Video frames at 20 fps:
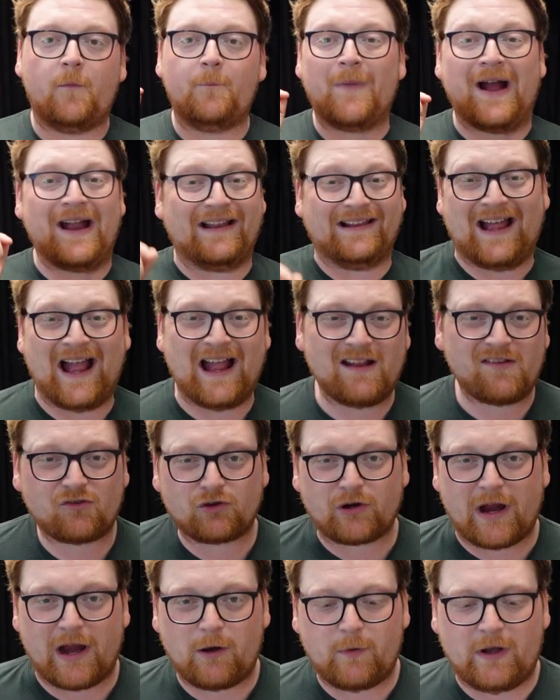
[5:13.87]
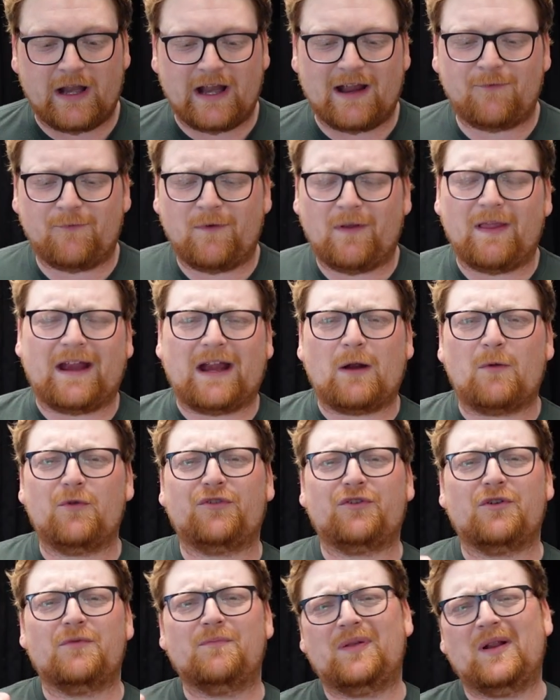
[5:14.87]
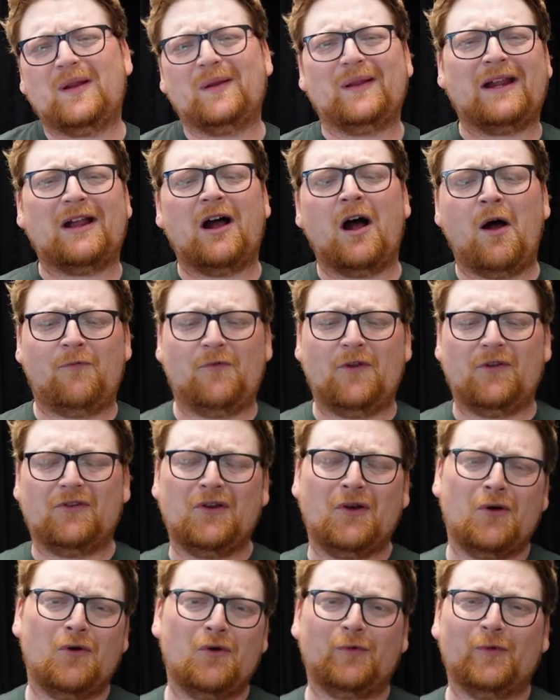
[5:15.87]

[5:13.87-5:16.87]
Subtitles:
My last strike with it, I felt like I was completely off the toe,